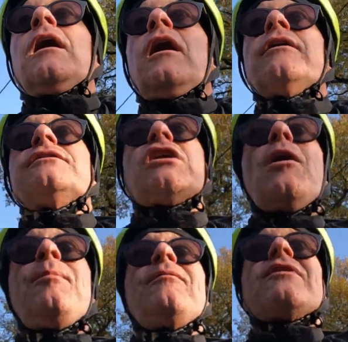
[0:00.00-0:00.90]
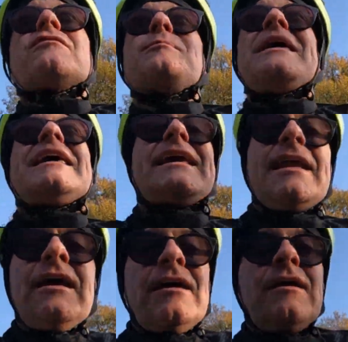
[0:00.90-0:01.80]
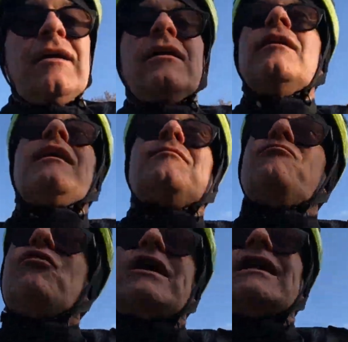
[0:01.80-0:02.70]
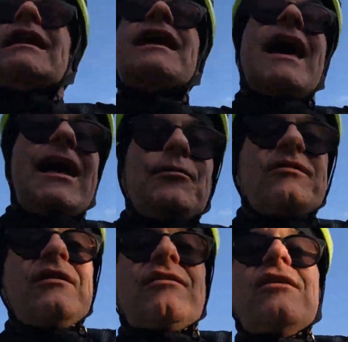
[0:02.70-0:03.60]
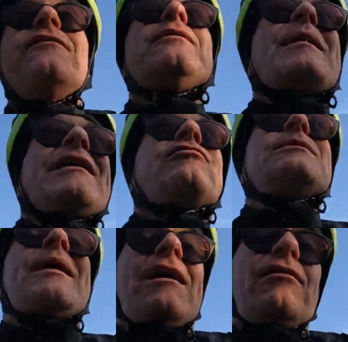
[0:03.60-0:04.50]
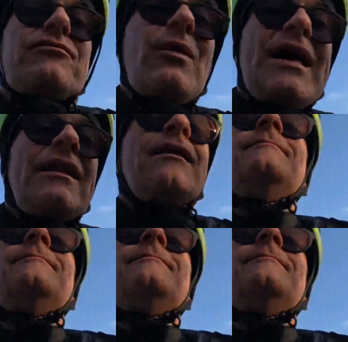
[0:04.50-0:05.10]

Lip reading: on top of the speed really helps conserve the battery power as well.